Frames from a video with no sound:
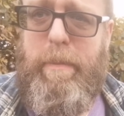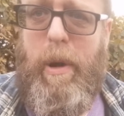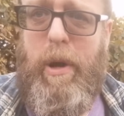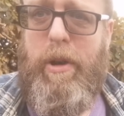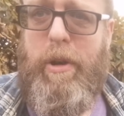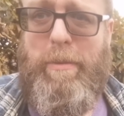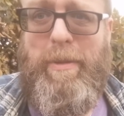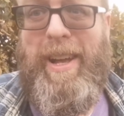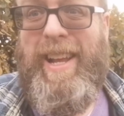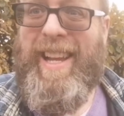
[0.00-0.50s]
you
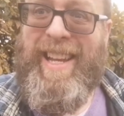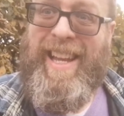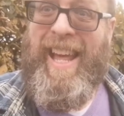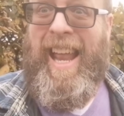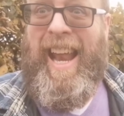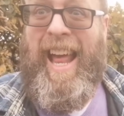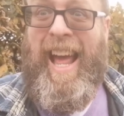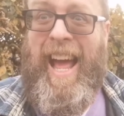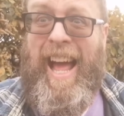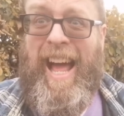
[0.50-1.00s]
pod them.
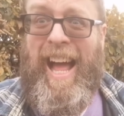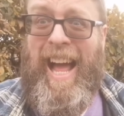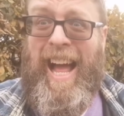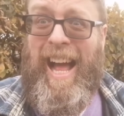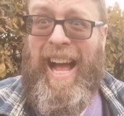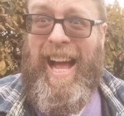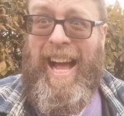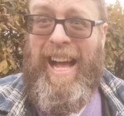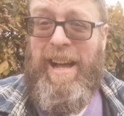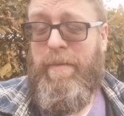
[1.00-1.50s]

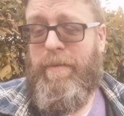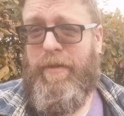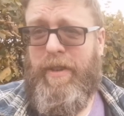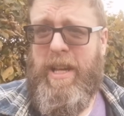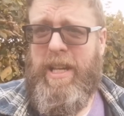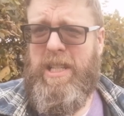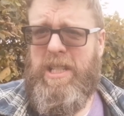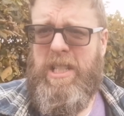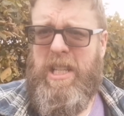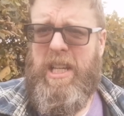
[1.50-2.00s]
Ta-da!
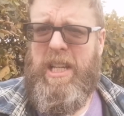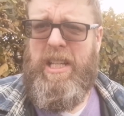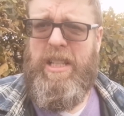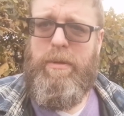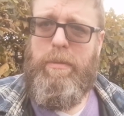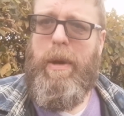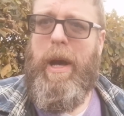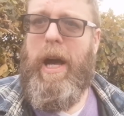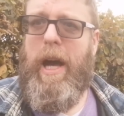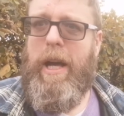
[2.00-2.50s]
Free
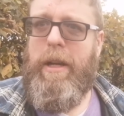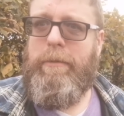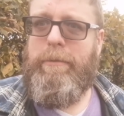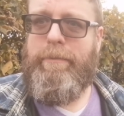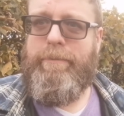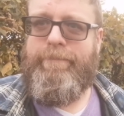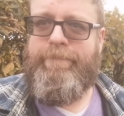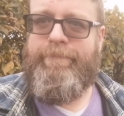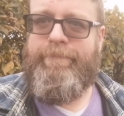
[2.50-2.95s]
seed, bye.